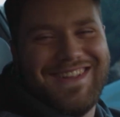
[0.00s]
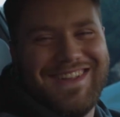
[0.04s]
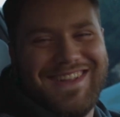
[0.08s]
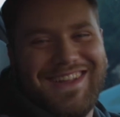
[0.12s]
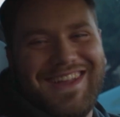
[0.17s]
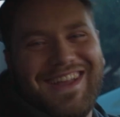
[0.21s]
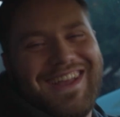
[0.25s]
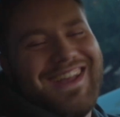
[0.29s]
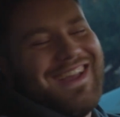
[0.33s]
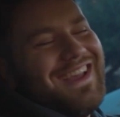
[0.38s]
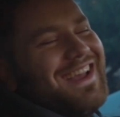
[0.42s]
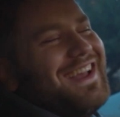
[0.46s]

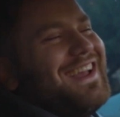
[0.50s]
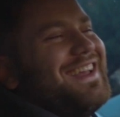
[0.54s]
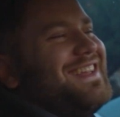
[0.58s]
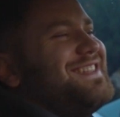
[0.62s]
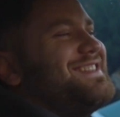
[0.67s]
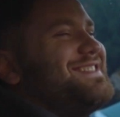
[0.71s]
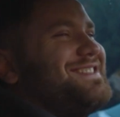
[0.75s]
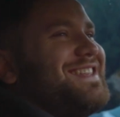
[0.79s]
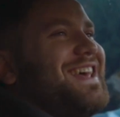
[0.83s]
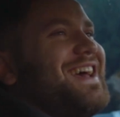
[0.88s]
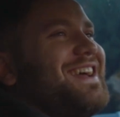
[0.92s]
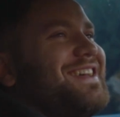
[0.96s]

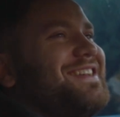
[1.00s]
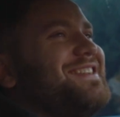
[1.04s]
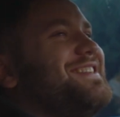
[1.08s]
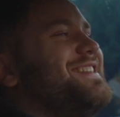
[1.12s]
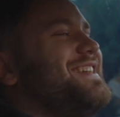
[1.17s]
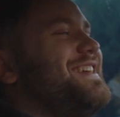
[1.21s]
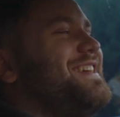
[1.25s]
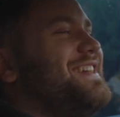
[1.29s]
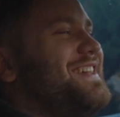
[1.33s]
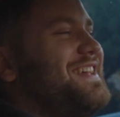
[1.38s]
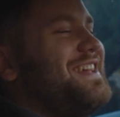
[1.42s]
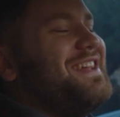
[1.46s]
It's that good.
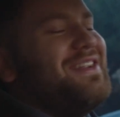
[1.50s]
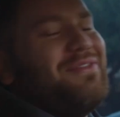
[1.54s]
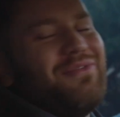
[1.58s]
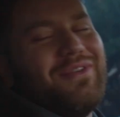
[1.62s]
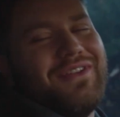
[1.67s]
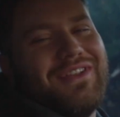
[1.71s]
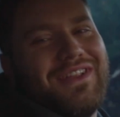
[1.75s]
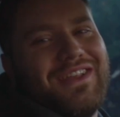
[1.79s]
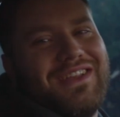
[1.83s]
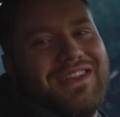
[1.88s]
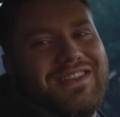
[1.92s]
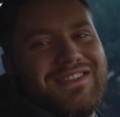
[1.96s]
It
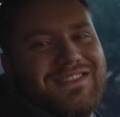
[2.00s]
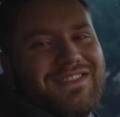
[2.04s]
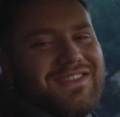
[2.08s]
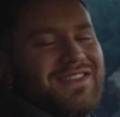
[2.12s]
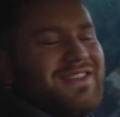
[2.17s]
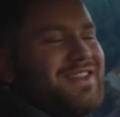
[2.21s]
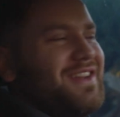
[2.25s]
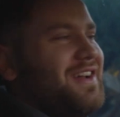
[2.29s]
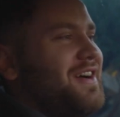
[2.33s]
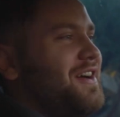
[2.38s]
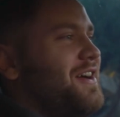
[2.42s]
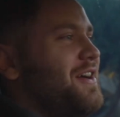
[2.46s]
really is
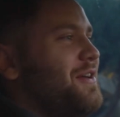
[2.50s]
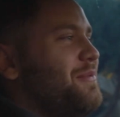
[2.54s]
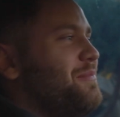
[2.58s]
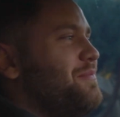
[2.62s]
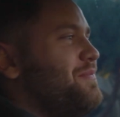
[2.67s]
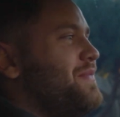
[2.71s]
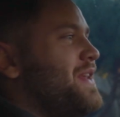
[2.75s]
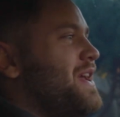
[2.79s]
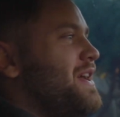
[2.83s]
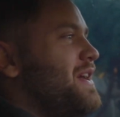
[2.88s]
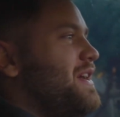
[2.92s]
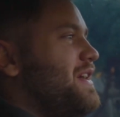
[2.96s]
good.
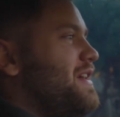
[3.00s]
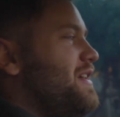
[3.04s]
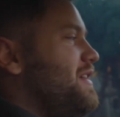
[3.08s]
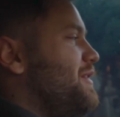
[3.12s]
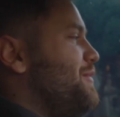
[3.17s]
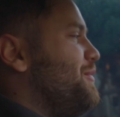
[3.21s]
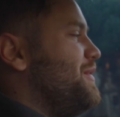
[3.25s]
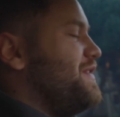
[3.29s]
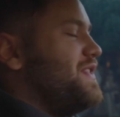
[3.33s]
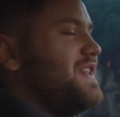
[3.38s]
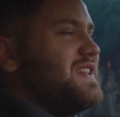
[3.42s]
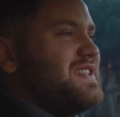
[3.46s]

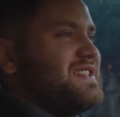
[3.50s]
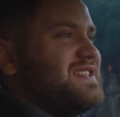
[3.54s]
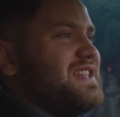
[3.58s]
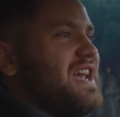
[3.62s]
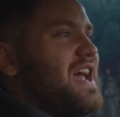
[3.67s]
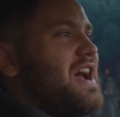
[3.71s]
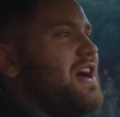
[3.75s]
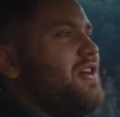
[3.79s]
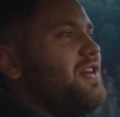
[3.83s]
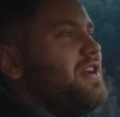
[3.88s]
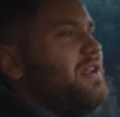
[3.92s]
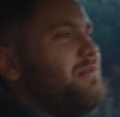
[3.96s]
With the
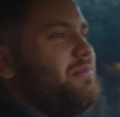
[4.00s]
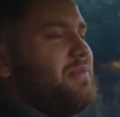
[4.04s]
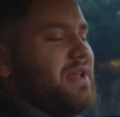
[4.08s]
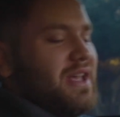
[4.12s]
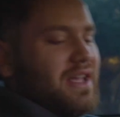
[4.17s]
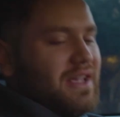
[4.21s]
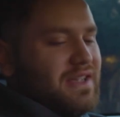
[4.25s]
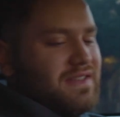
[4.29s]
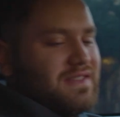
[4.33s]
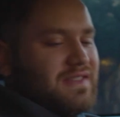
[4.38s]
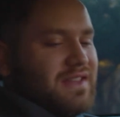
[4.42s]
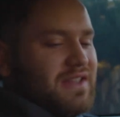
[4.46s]
sound it
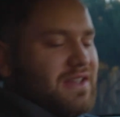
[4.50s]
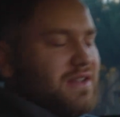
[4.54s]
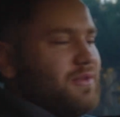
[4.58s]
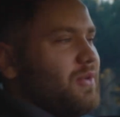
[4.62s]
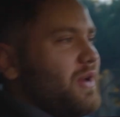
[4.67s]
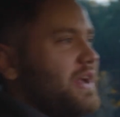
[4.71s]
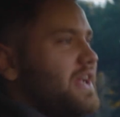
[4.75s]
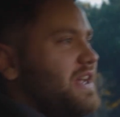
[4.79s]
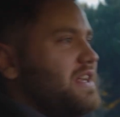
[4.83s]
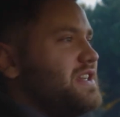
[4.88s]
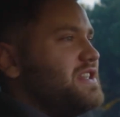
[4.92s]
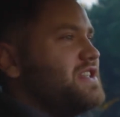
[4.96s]
makes, the
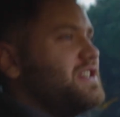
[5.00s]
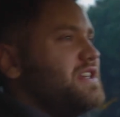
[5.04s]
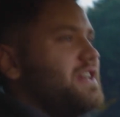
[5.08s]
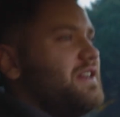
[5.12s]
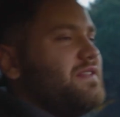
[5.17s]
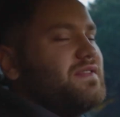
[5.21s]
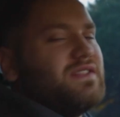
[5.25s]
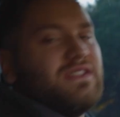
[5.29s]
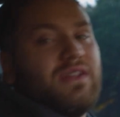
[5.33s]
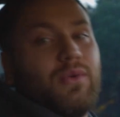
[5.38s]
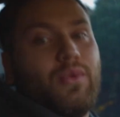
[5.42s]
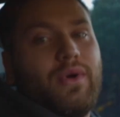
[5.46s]
way it
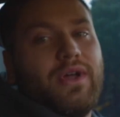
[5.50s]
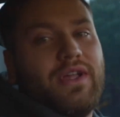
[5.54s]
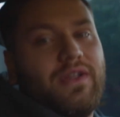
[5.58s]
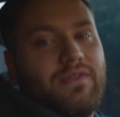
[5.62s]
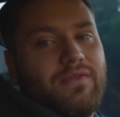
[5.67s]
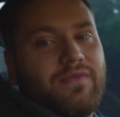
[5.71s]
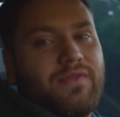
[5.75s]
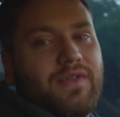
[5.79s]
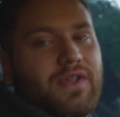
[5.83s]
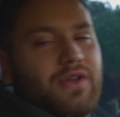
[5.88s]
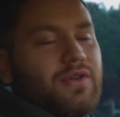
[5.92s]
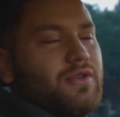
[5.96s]
shifts, the way it
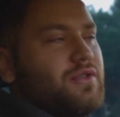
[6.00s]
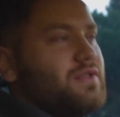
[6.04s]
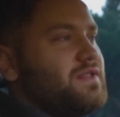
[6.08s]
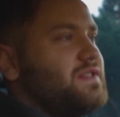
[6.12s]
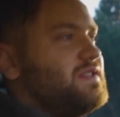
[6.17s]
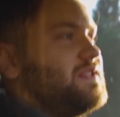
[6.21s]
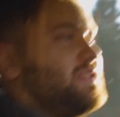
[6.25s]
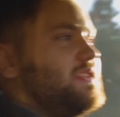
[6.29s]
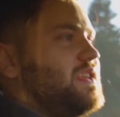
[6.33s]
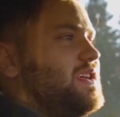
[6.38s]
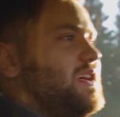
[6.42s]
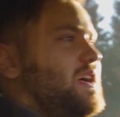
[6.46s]

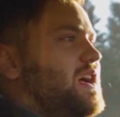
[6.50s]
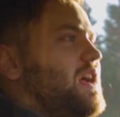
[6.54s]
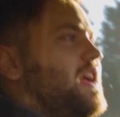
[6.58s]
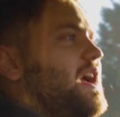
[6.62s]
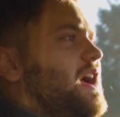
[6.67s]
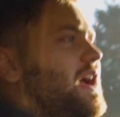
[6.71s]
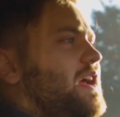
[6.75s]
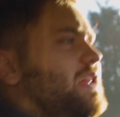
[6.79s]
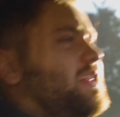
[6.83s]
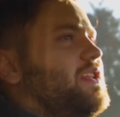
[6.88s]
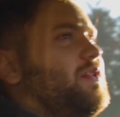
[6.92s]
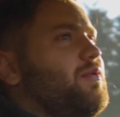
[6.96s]
feels, I
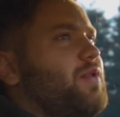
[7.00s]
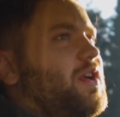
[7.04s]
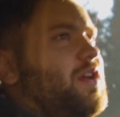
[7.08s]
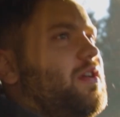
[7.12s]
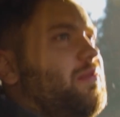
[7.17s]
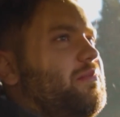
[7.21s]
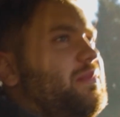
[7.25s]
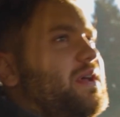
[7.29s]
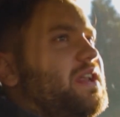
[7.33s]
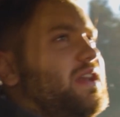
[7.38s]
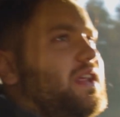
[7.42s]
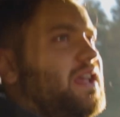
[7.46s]
highly
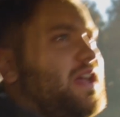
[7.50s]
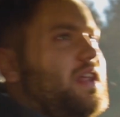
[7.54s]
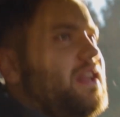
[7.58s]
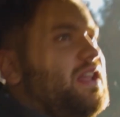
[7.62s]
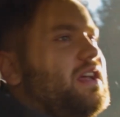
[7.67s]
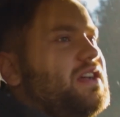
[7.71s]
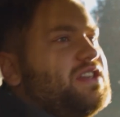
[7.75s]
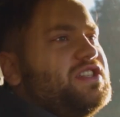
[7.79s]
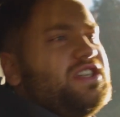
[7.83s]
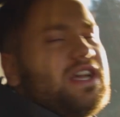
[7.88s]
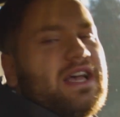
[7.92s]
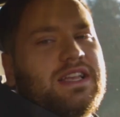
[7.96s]
recommend
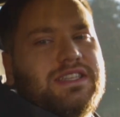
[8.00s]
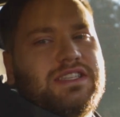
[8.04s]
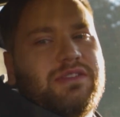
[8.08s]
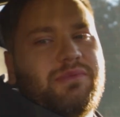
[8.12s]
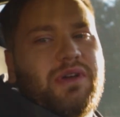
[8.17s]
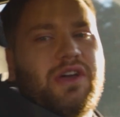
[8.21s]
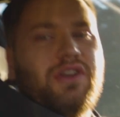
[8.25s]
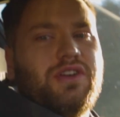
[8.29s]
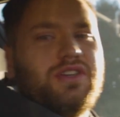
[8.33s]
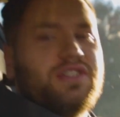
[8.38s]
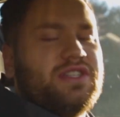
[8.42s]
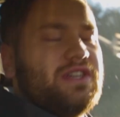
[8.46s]
getting a chassis
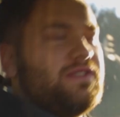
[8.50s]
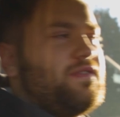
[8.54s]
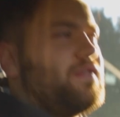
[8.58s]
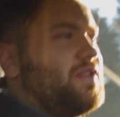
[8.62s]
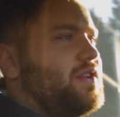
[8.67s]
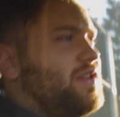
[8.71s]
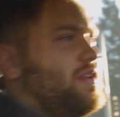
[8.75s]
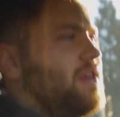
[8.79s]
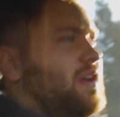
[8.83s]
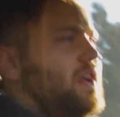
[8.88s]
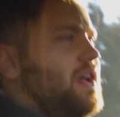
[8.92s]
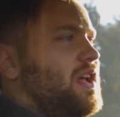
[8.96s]
mounted
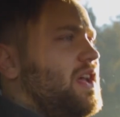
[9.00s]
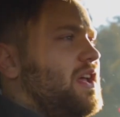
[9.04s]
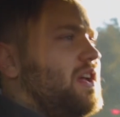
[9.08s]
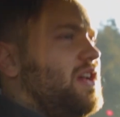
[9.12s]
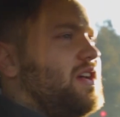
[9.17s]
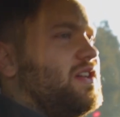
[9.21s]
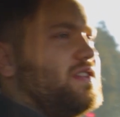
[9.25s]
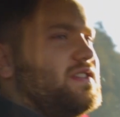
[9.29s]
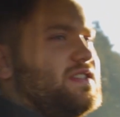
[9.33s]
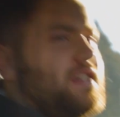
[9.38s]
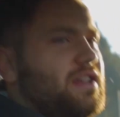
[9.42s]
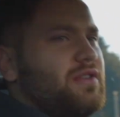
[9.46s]
shifter
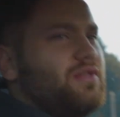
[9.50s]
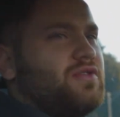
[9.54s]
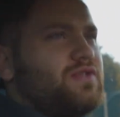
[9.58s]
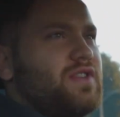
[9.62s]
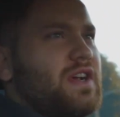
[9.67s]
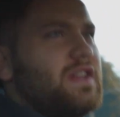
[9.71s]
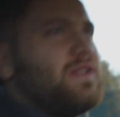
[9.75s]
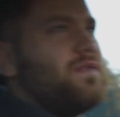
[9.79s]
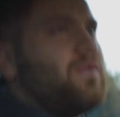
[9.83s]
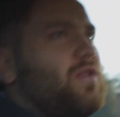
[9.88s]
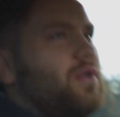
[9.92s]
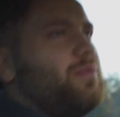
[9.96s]
because it'll
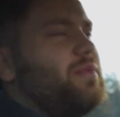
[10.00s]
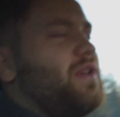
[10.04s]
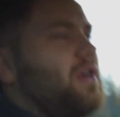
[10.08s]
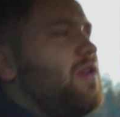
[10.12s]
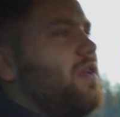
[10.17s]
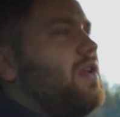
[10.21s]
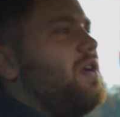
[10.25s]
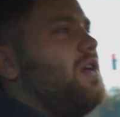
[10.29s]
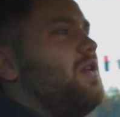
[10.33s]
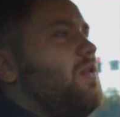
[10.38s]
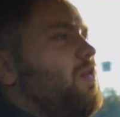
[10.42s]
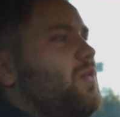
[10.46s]
transform
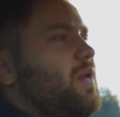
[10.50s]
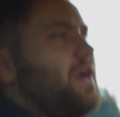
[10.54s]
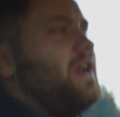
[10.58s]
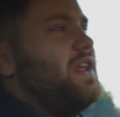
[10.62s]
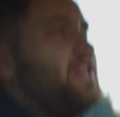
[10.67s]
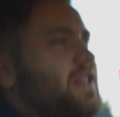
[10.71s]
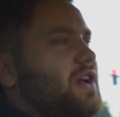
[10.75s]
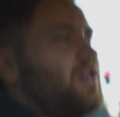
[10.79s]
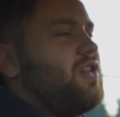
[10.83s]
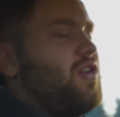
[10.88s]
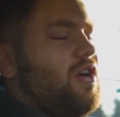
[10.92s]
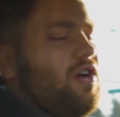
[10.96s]
the way
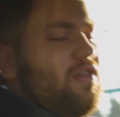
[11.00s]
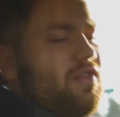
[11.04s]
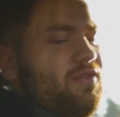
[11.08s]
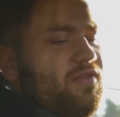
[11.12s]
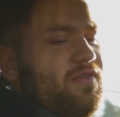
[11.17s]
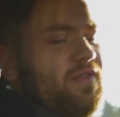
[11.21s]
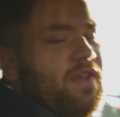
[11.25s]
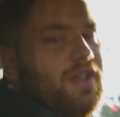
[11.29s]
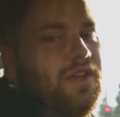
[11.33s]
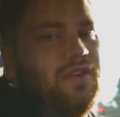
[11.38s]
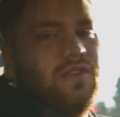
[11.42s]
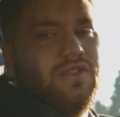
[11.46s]
the car
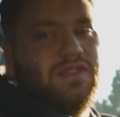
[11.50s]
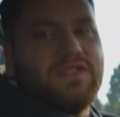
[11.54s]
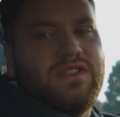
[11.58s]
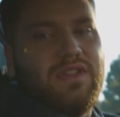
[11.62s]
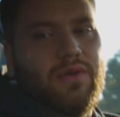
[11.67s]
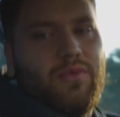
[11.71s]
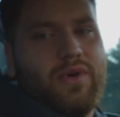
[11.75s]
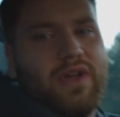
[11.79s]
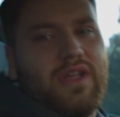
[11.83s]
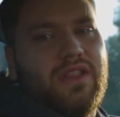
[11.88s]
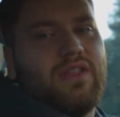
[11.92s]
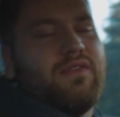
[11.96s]
feels,
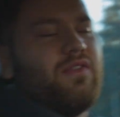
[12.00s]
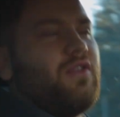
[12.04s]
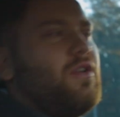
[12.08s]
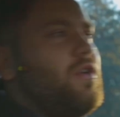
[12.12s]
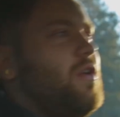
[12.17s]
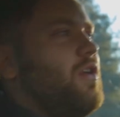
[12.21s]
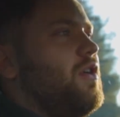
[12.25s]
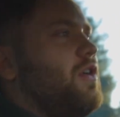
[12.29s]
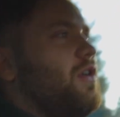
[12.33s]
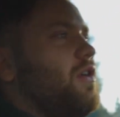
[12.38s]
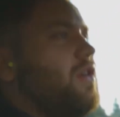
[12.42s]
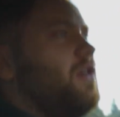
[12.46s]
the way the
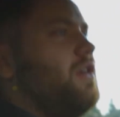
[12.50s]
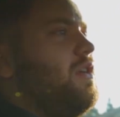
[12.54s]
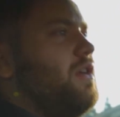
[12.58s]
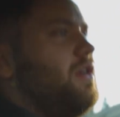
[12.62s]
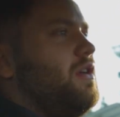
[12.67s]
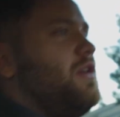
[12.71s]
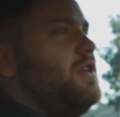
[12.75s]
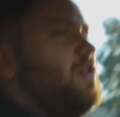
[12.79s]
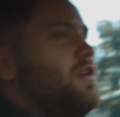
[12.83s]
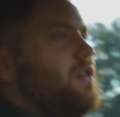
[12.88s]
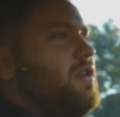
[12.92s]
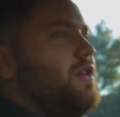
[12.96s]
car
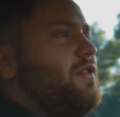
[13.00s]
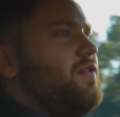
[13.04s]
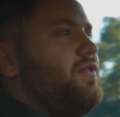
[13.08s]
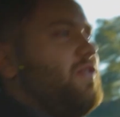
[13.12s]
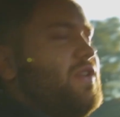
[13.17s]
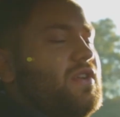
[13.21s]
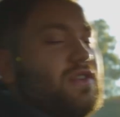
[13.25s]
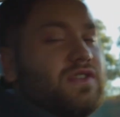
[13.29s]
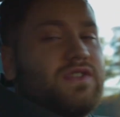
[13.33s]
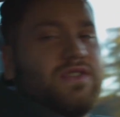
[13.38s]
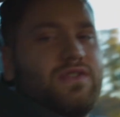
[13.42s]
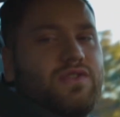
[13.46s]

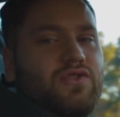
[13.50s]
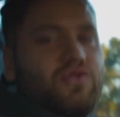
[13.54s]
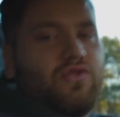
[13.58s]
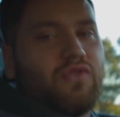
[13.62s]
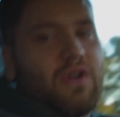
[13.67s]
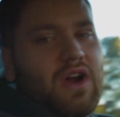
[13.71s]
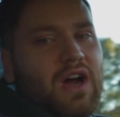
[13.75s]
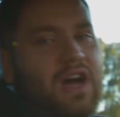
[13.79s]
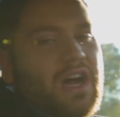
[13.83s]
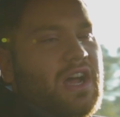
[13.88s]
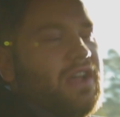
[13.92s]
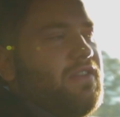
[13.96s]
feels to
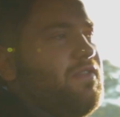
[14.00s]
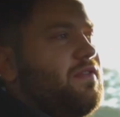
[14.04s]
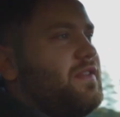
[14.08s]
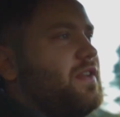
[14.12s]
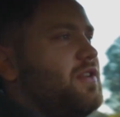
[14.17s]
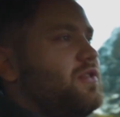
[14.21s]
drive.